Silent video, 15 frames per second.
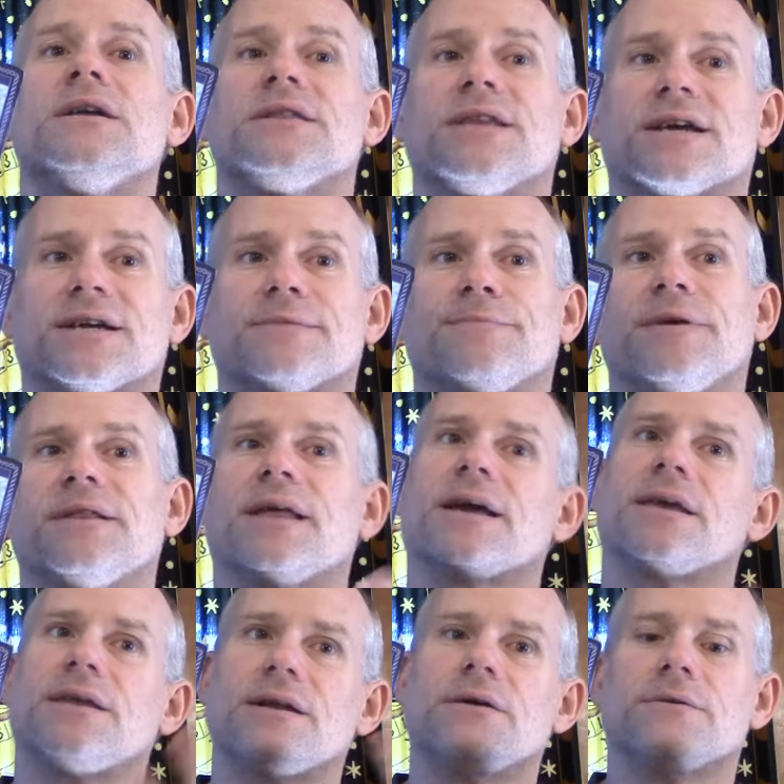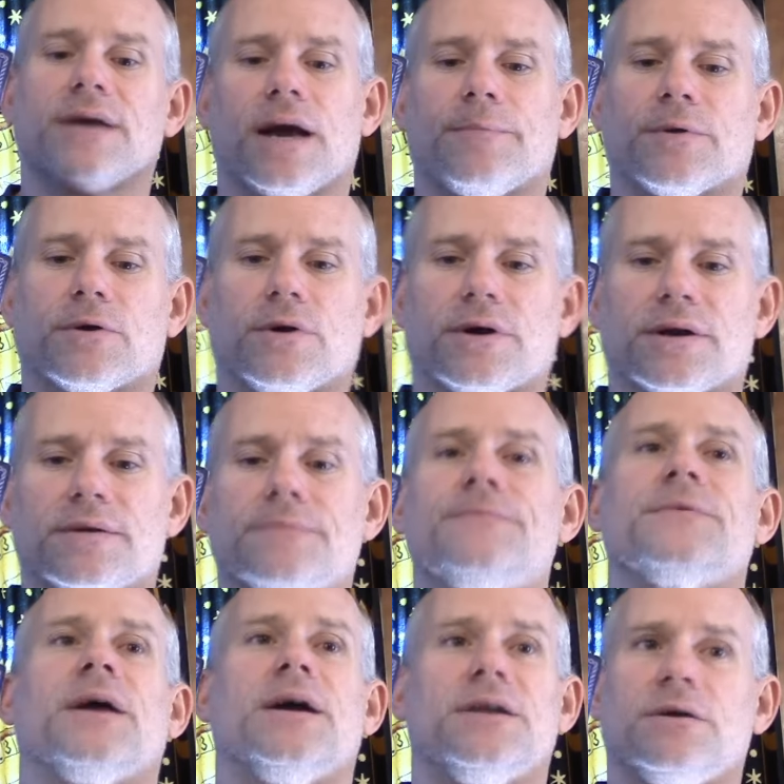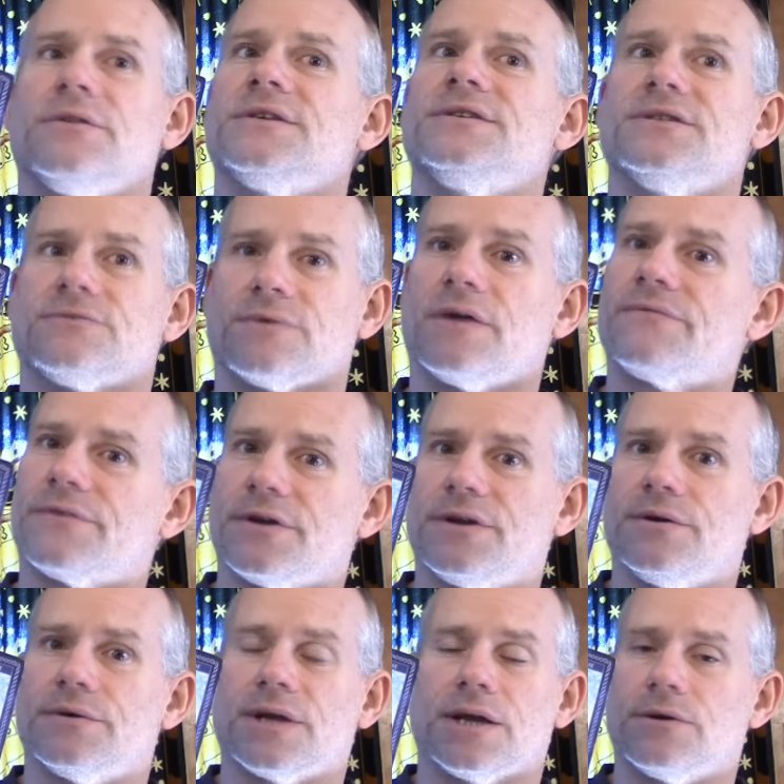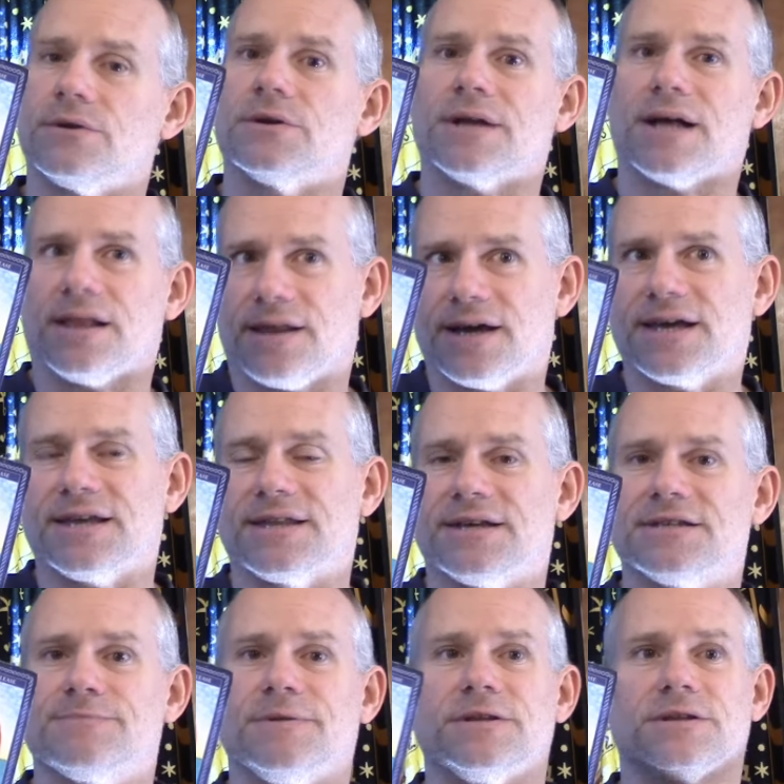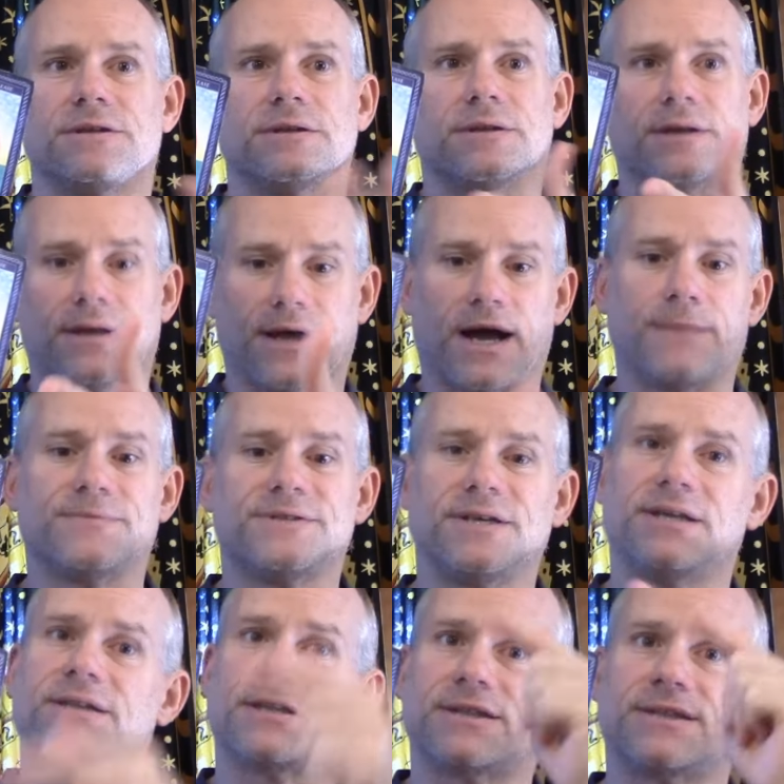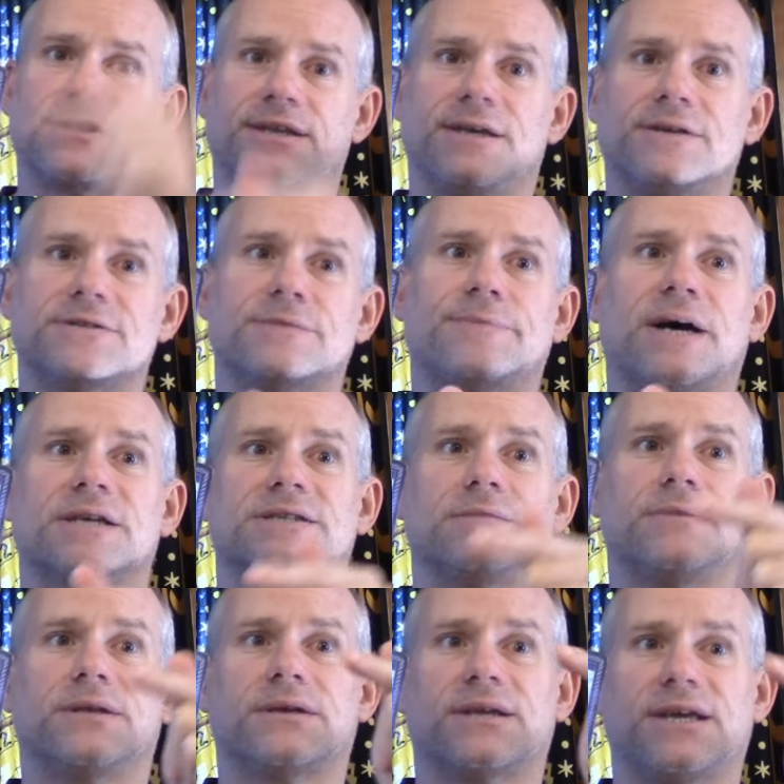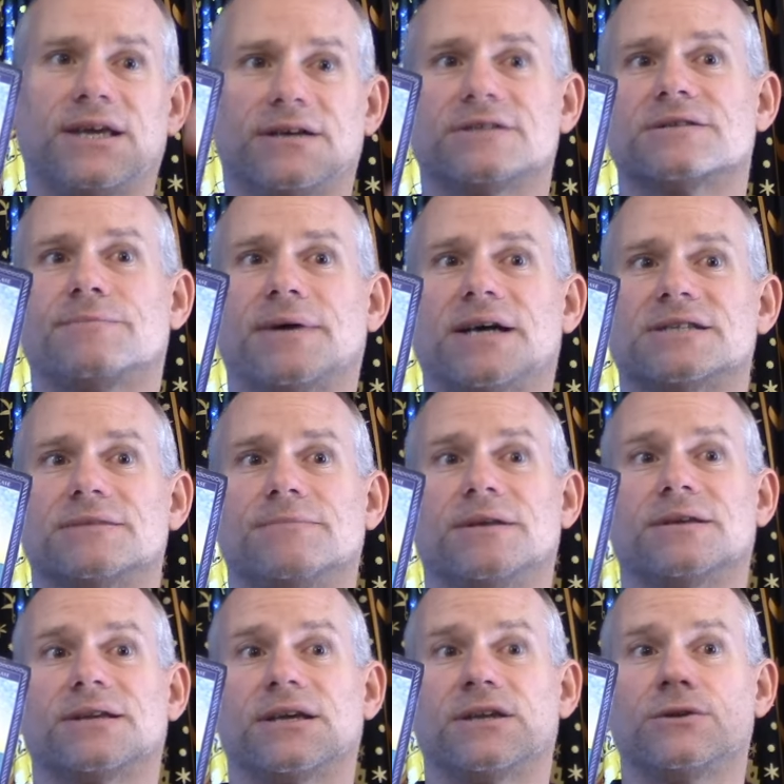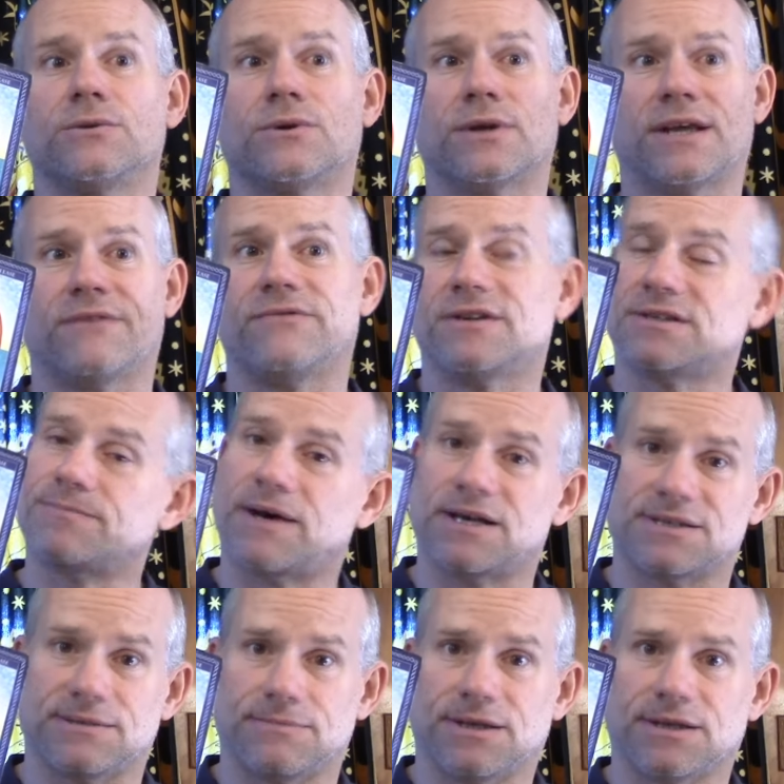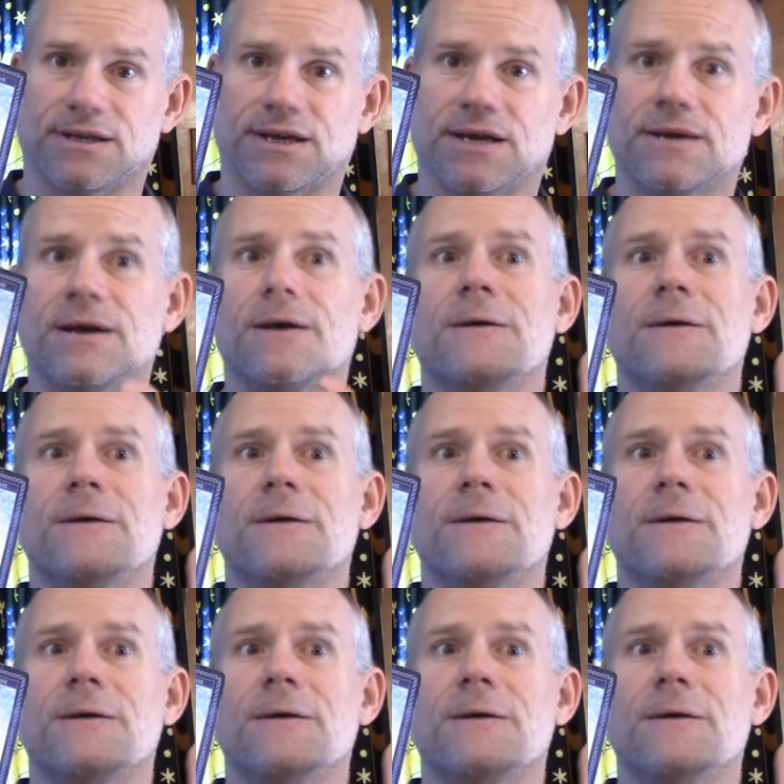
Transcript: That could be like, you know, Capricorn, I know this is rough for you and I know you're not liking this, but I'm seeing that here's a possibility, here's a possibility, and you could have this possibility.